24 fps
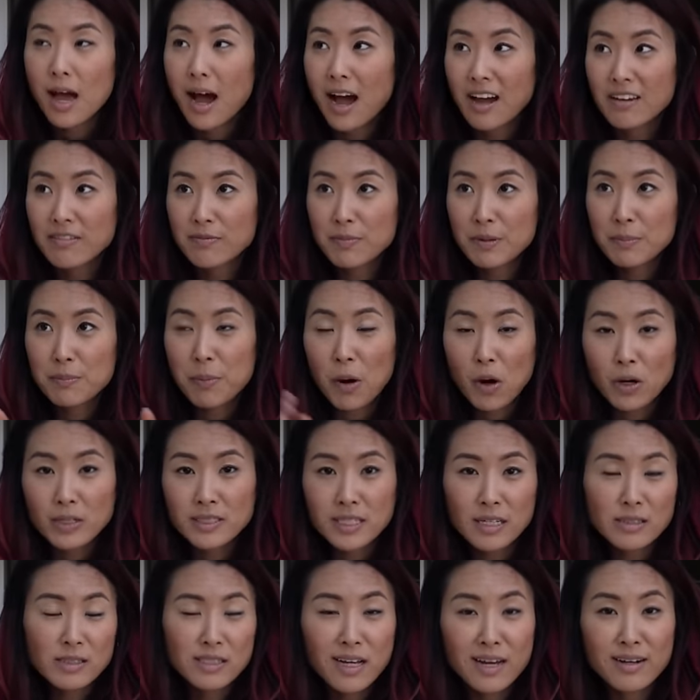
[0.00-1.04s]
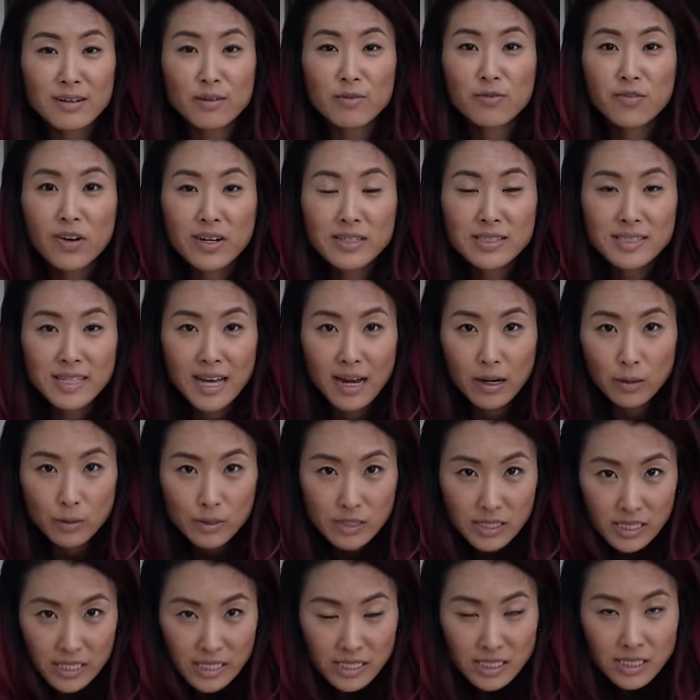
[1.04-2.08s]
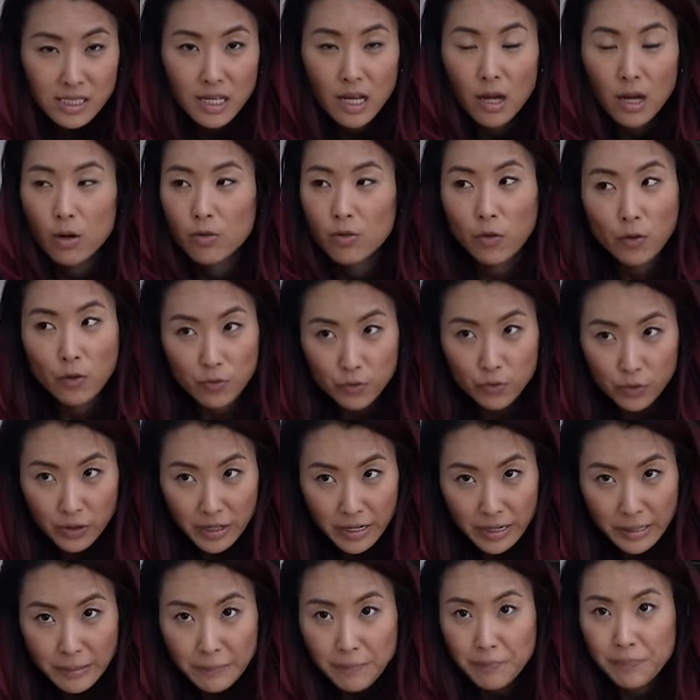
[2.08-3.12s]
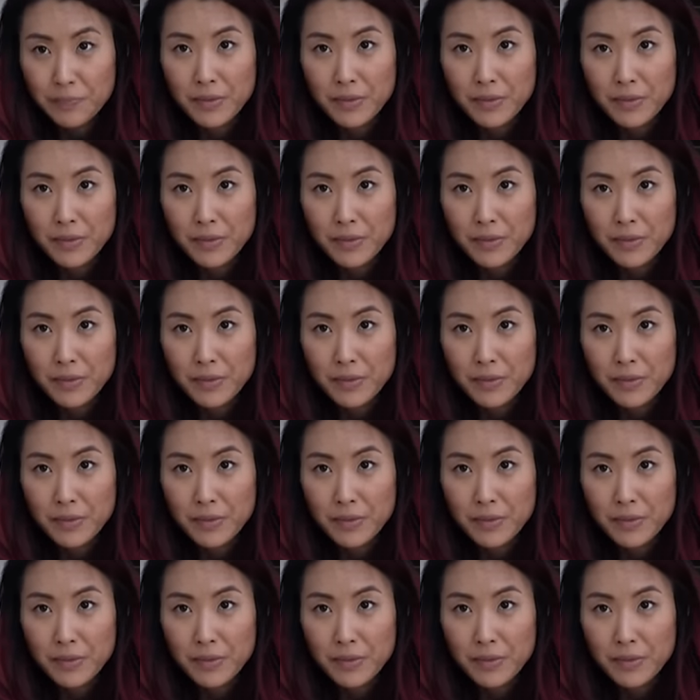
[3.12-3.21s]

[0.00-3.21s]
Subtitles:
I've been parked outside of friends' houses for free.